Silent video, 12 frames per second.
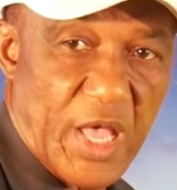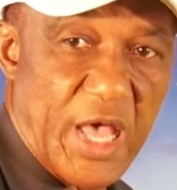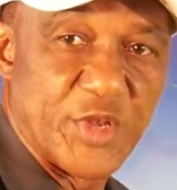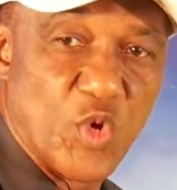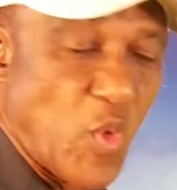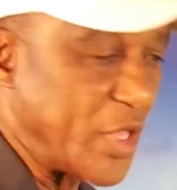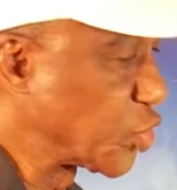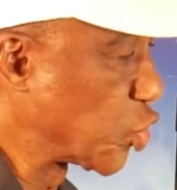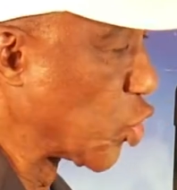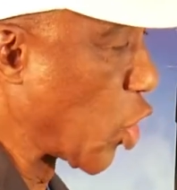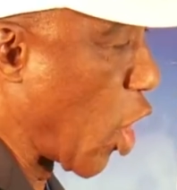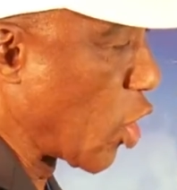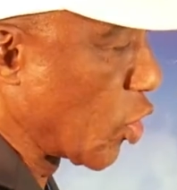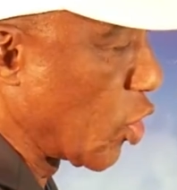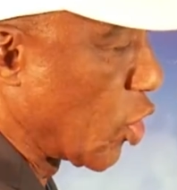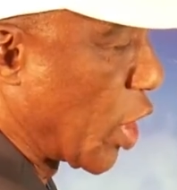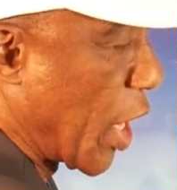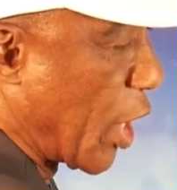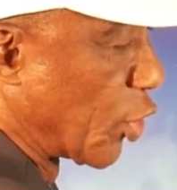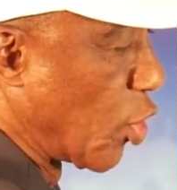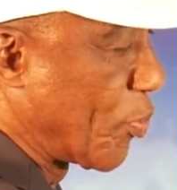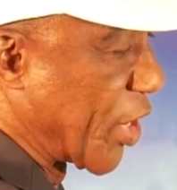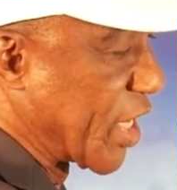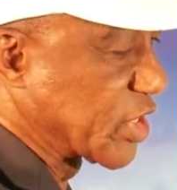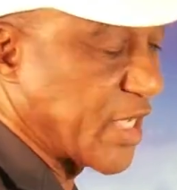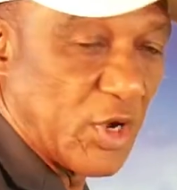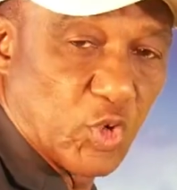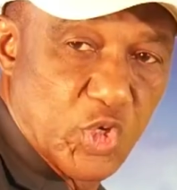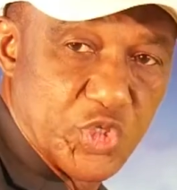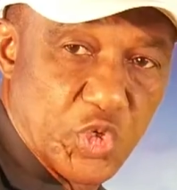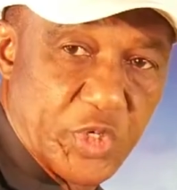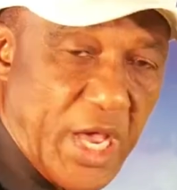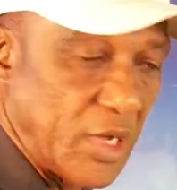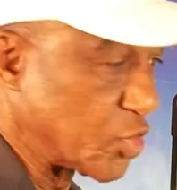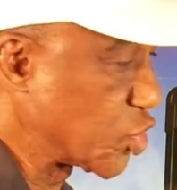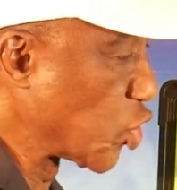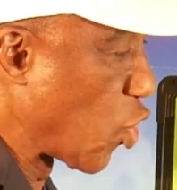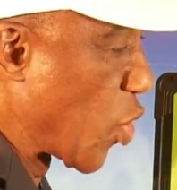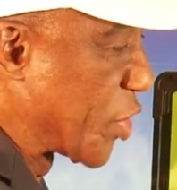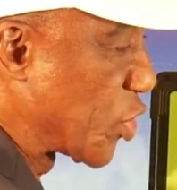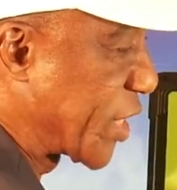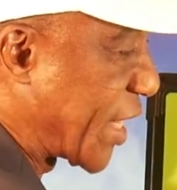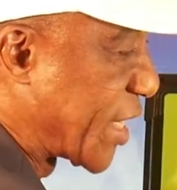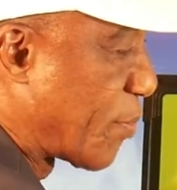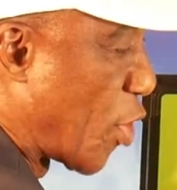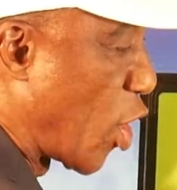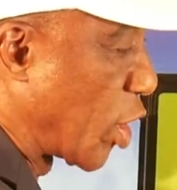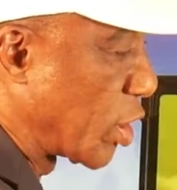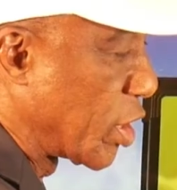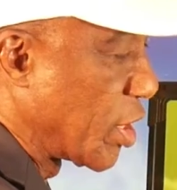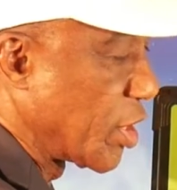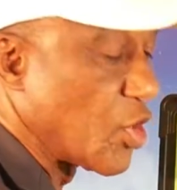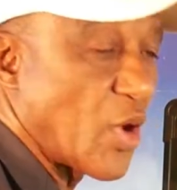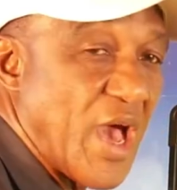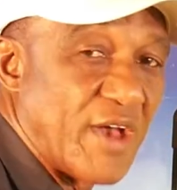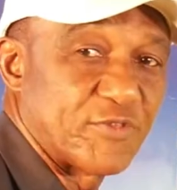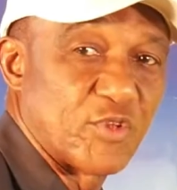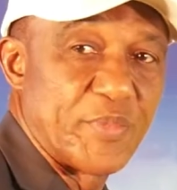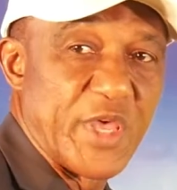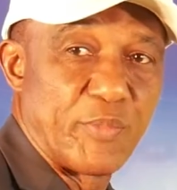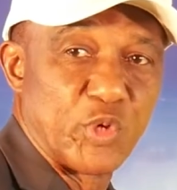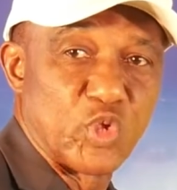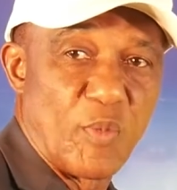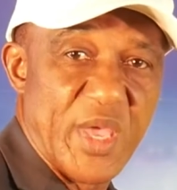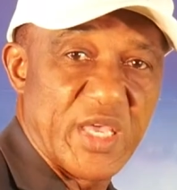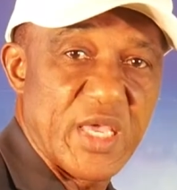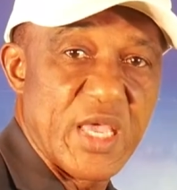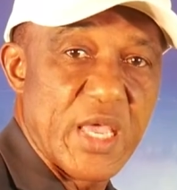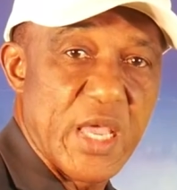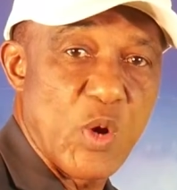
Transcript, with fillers: and you wait too long, an opponent can close you down. So when you get the ball, you have to be able to make